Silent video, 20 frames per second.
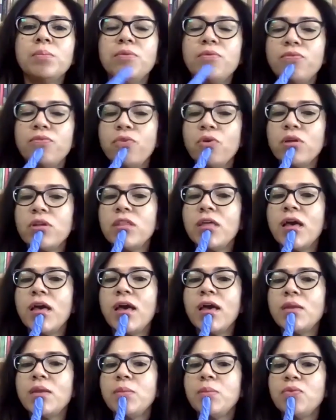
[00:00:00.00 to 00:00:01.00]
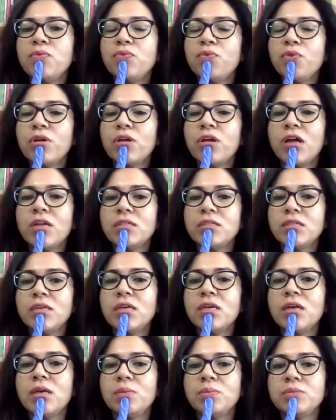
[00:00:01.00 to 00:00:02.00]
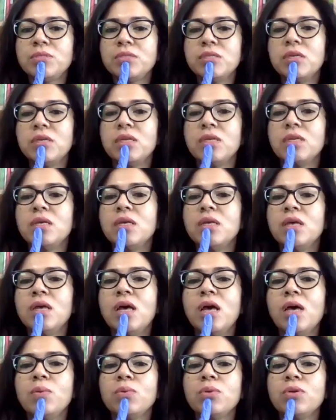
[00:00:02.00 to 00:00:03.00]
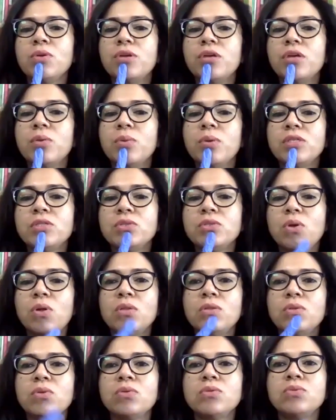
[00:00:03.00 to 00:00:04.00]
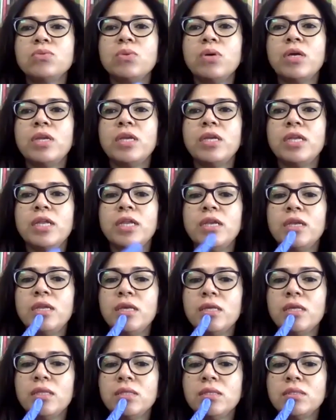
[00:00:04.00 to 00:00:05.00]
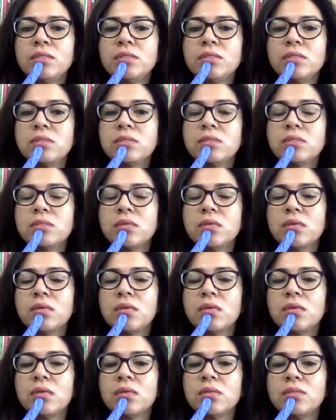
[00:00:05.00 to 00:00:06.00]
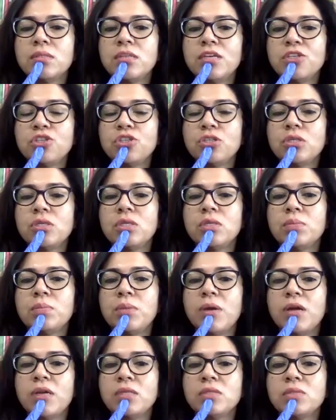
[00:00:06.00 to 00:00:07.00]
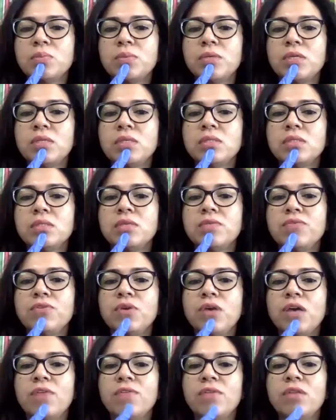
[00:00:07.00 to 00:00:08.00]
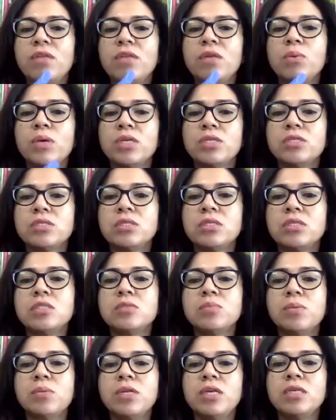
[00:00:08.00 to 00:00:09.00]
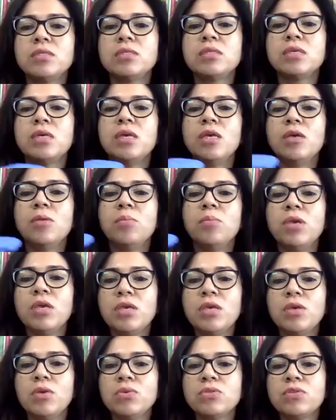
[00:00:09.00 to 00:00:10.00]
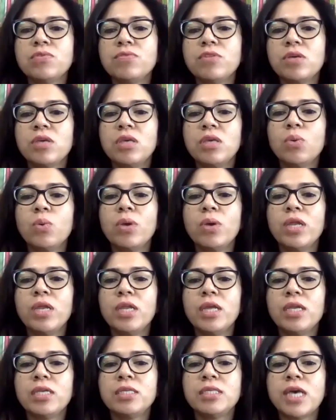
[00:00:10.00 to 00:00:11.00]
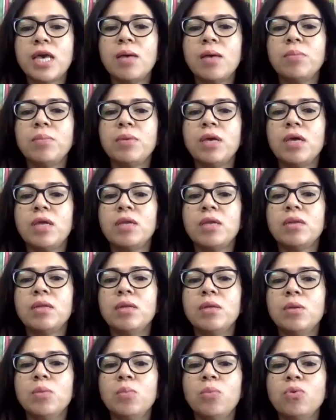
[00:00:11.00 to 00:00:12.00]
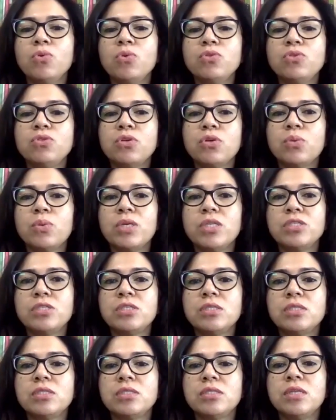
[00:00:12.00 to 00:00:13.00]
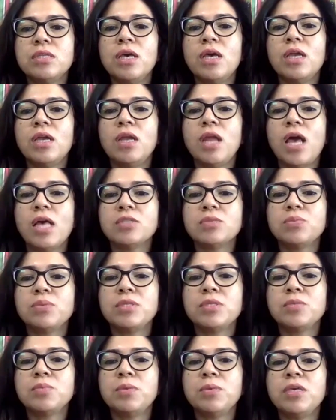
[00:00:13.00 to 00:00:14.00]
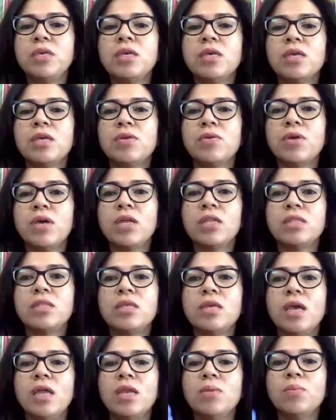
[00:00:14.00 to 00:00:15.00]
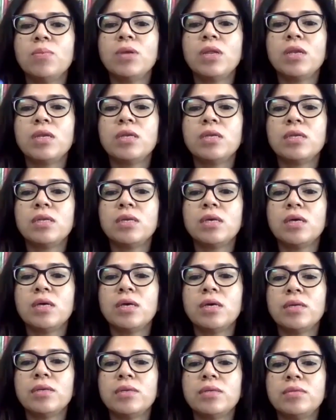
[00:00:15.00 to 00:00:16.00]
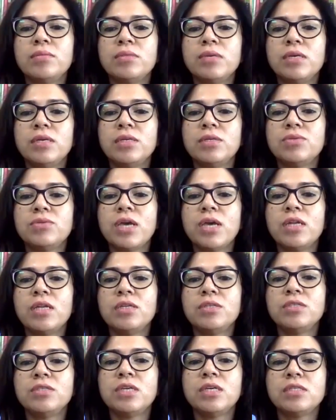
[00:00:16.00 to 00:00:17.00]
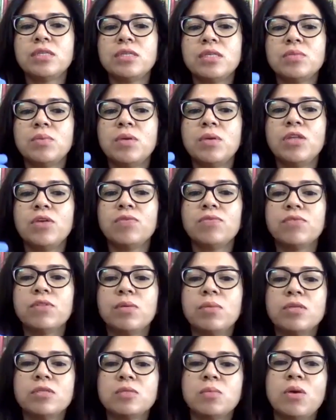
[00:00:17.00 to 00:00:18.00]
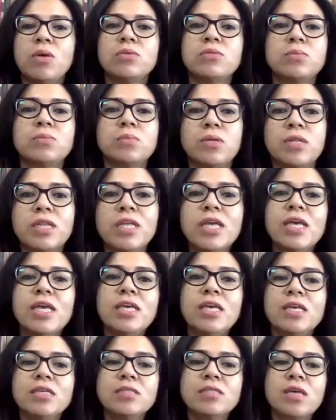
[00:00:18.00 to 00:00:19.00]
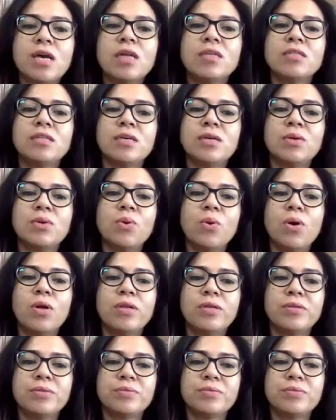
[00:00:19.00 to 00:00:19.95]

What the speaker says: Before that, before Kartik comes in, I would request all those who are attending this session, participants, if you have any questions, please make use of the Q&A tab and post your questions there as we speak. And right at the end, we try and address as many of them as possible. Yes, Kartik, go on.